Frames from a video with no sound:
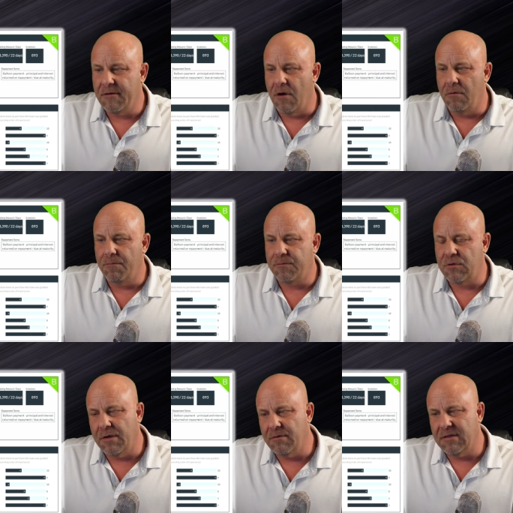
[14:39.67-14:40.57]
don't know,
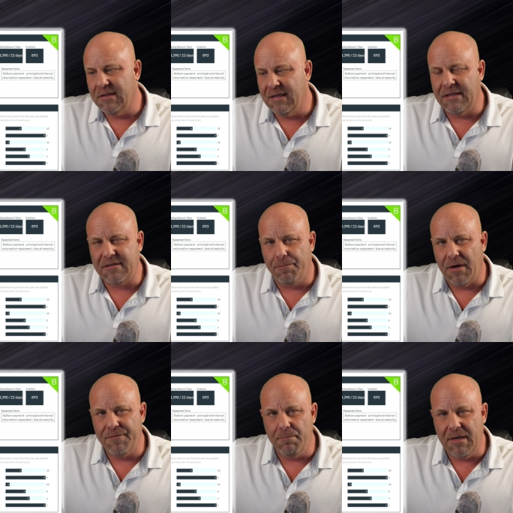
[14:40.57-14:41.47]
two hundred, it's
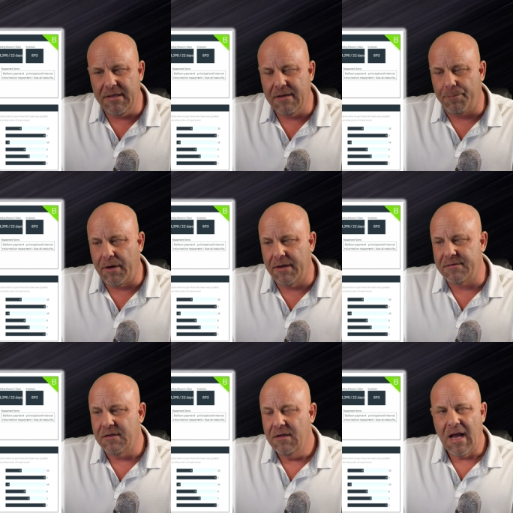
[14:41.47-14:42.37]
above the median
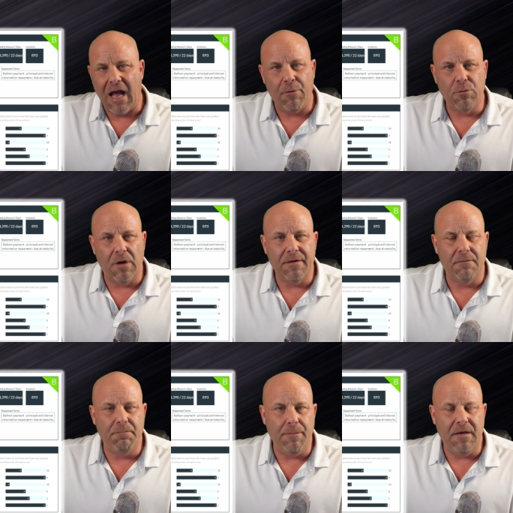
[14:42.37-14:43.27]
price. I would want to
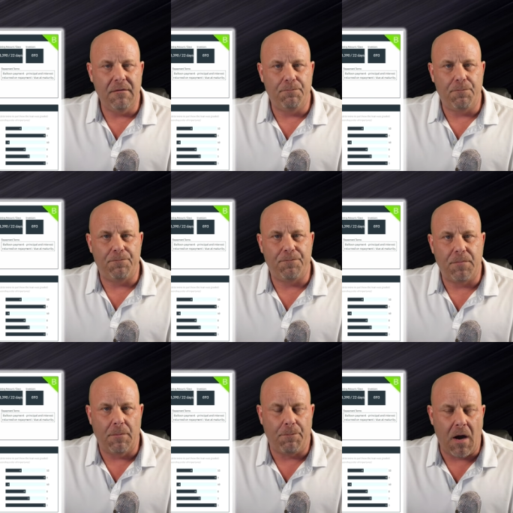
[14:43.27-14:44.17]
maybe
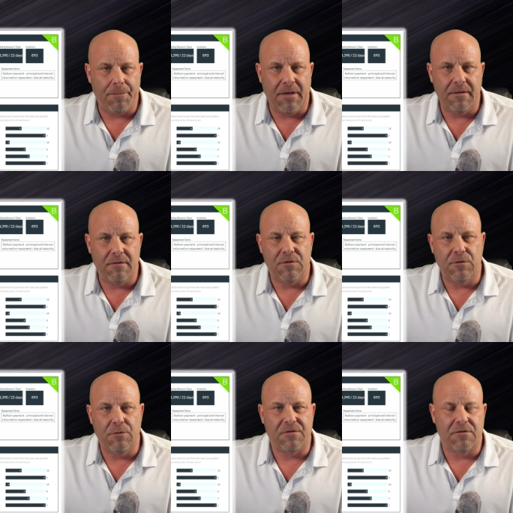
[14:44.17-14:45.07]
pop in
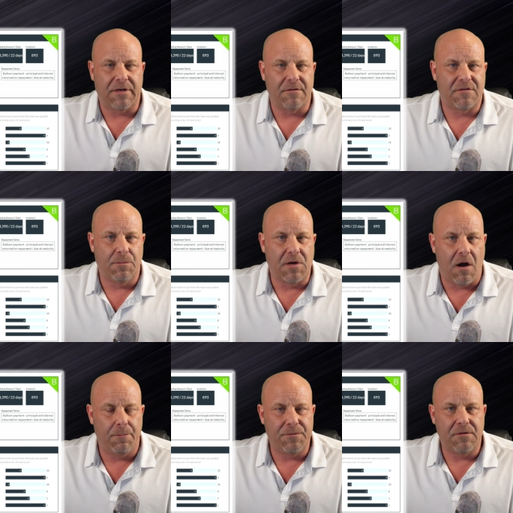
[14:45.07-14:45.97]
to look at some
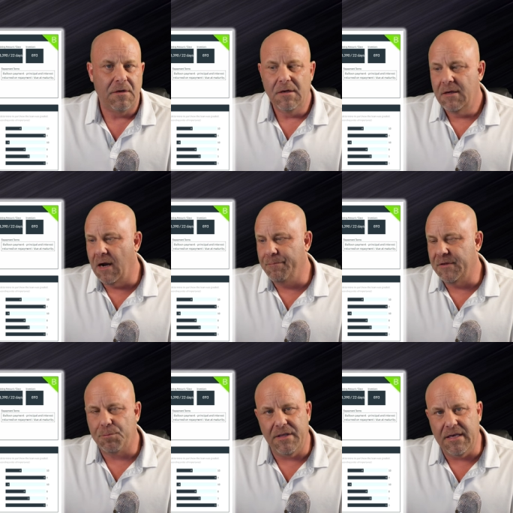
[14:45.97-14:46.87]
comps. Um, it's
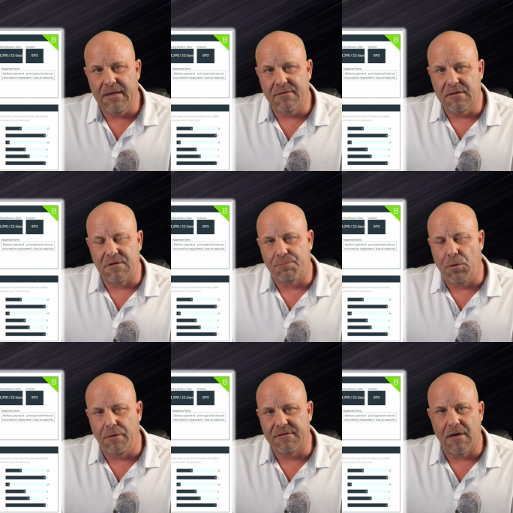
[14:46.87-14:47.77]
pretty easy. Just
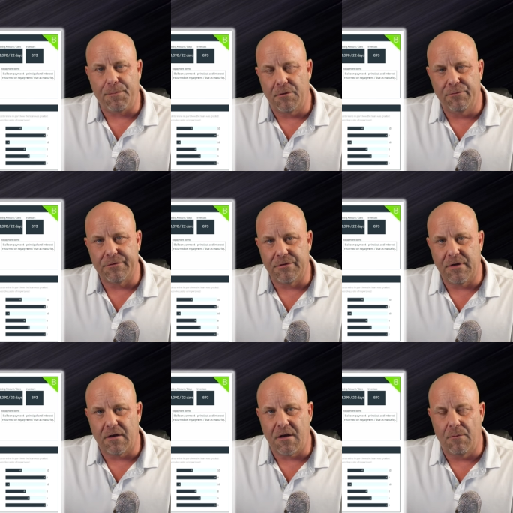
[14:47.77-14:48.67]
pull this up on realtor
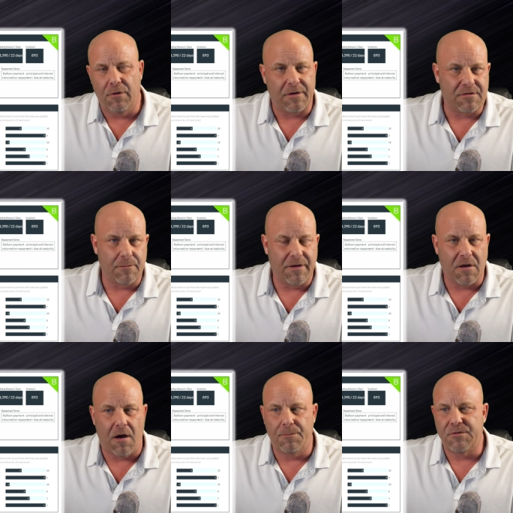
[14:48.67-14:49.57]
dot com, look at some of the
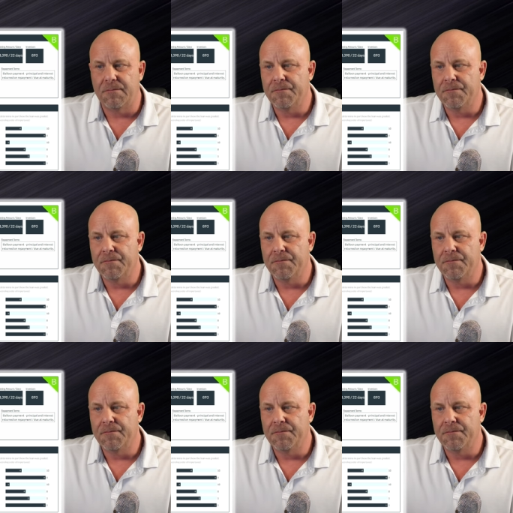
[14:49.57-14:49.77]
comps,